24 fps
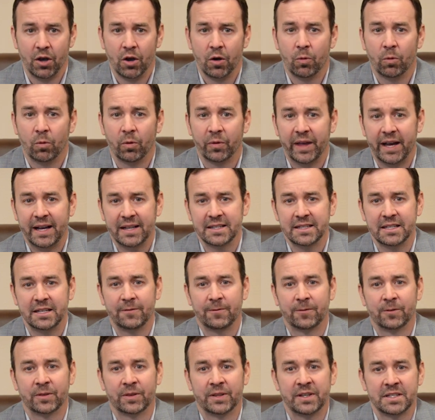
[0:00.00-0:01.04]
Well, that's it
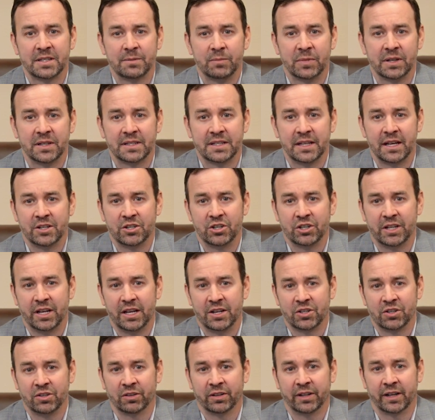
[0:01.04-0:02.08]
for this month's
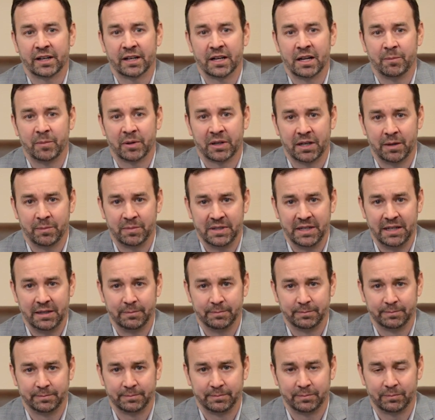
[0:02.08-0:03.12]
Educational Economic Update.
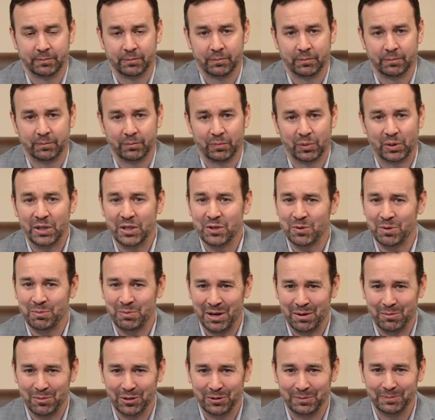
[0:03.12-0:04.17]
Please
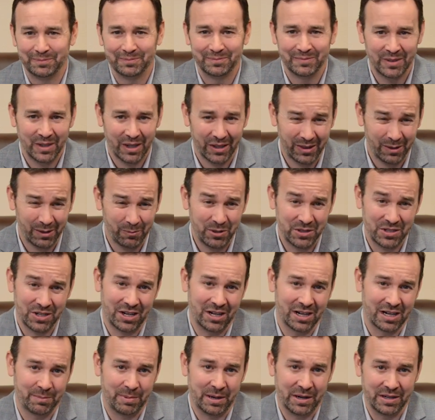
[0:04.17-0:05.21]
remember, nothing we
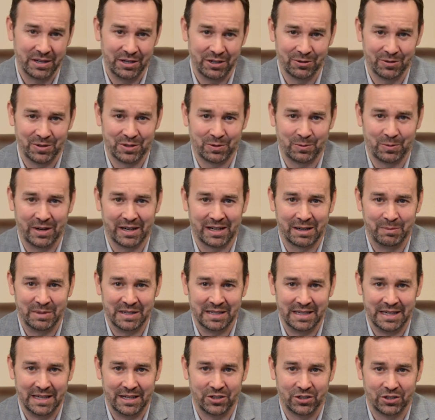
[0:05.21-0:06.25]
talk about here is a
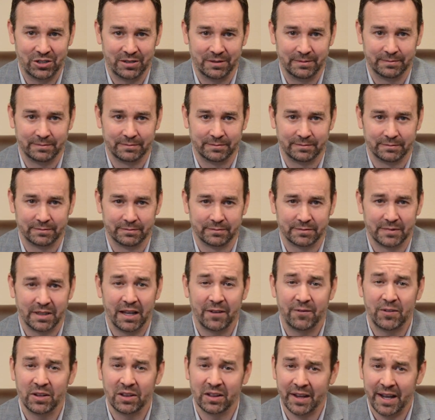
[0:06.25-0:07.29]
recommendation.
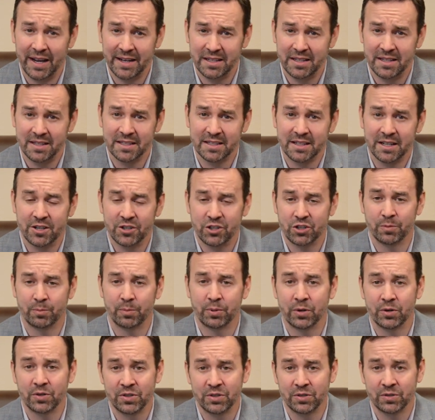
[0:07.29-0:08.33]
If you'd like to discuss your
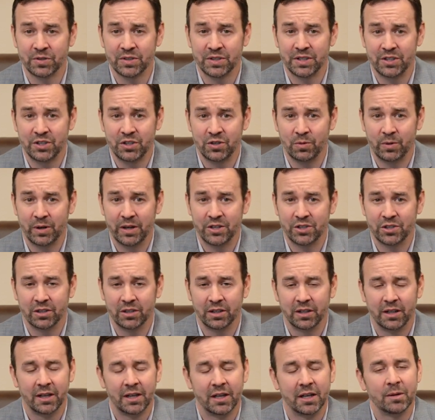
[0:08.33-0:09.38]
personal
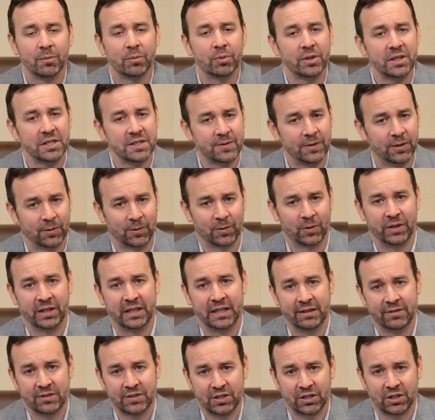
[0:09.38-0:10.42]
situation, please feel free to
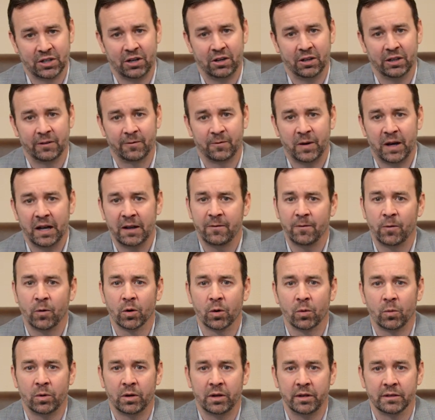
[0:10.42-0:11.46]
give us a call at
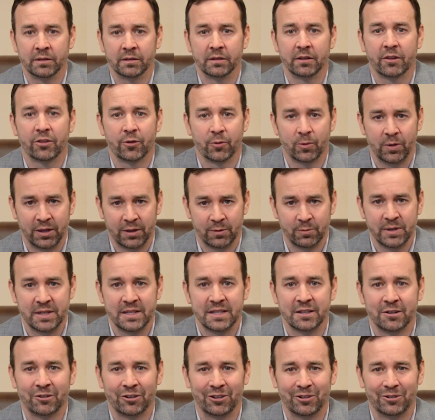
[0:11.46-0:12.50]

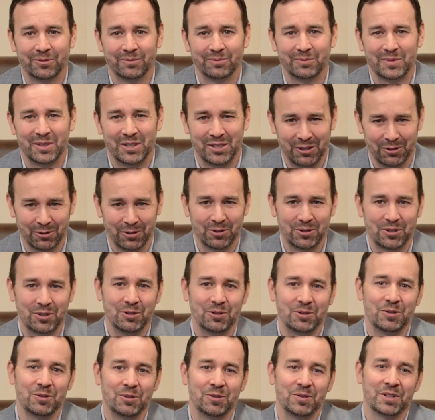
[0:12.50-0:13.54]

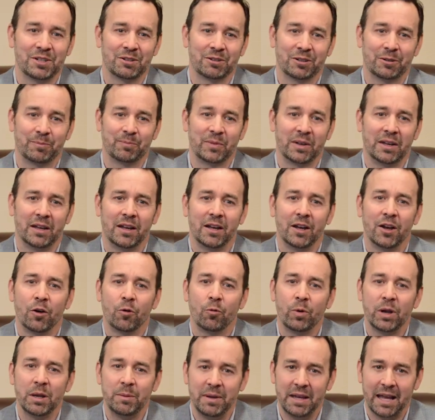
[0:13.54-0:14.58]
541-330-0220.
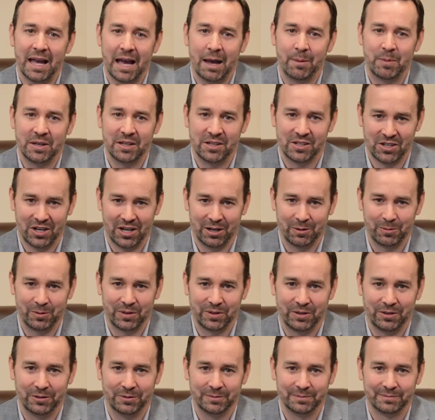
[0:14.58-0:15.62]
We'd be happy to talk with
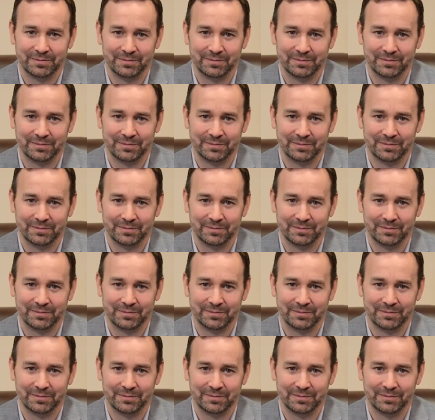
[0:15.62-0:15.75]
you.